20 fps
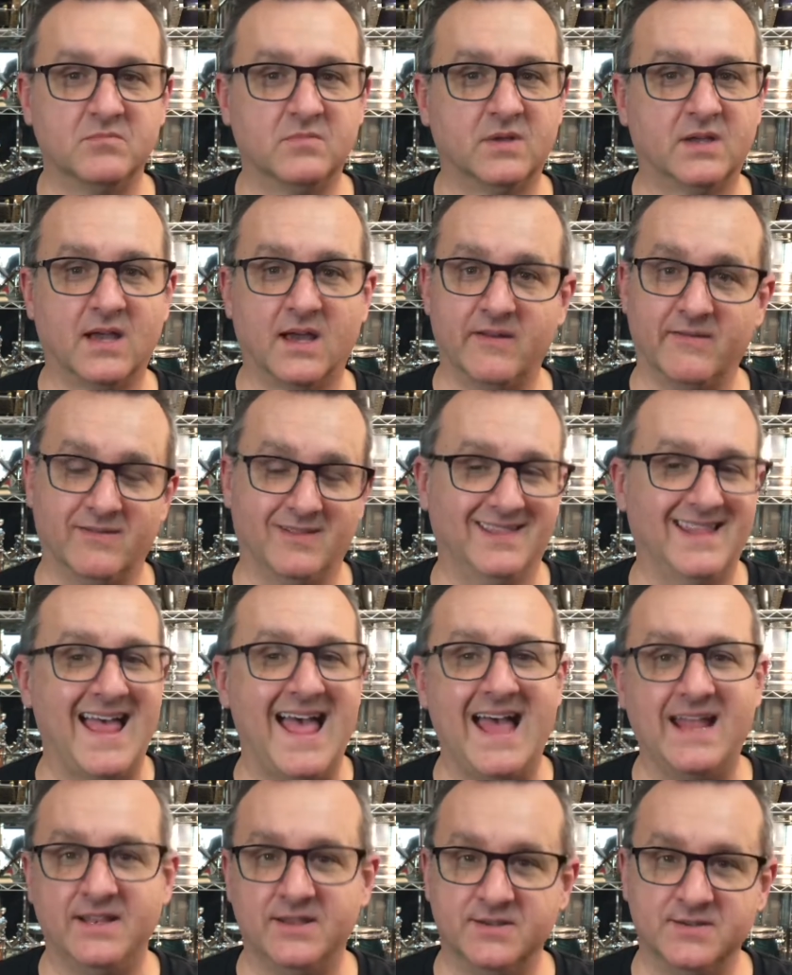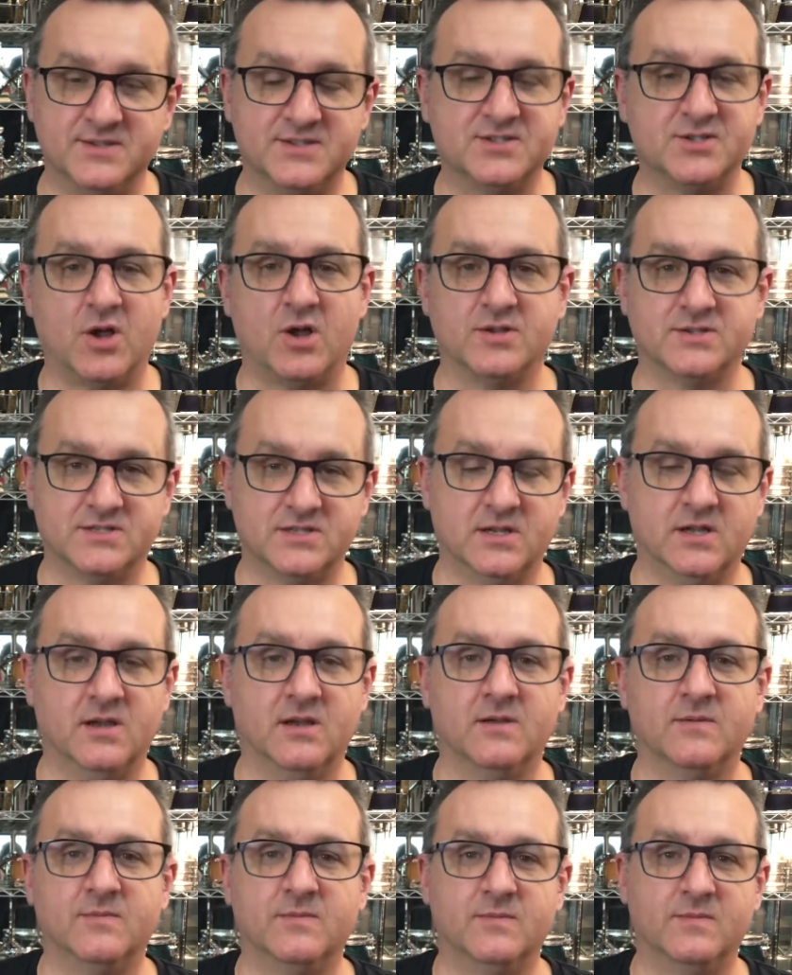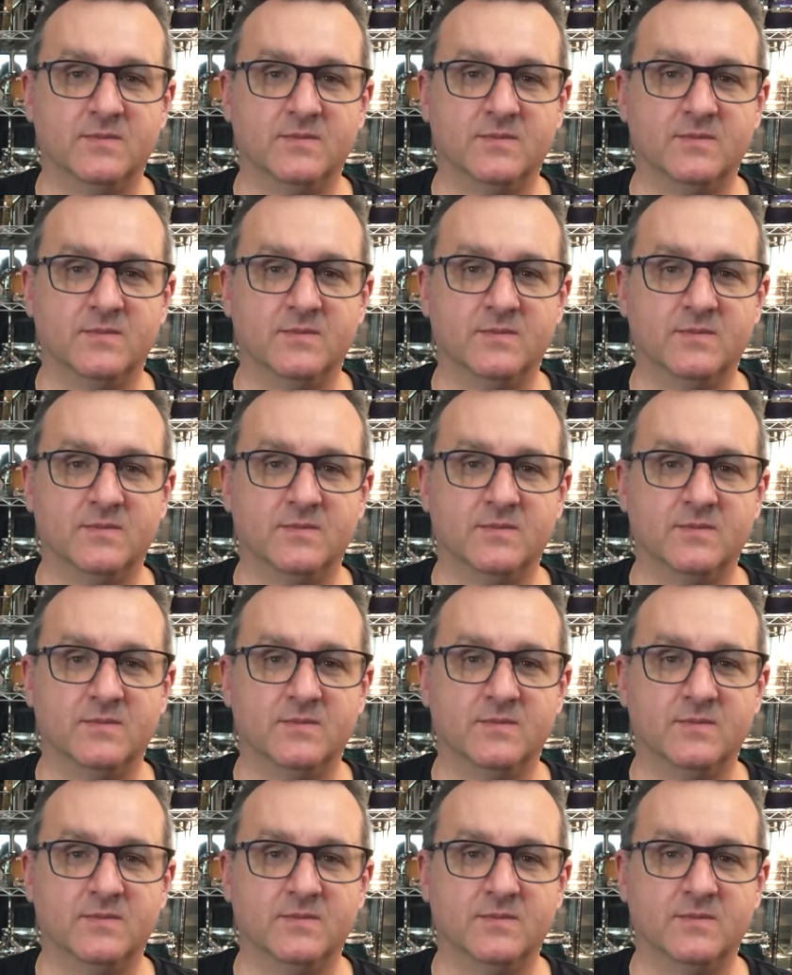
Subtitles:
kind of Latin salsa,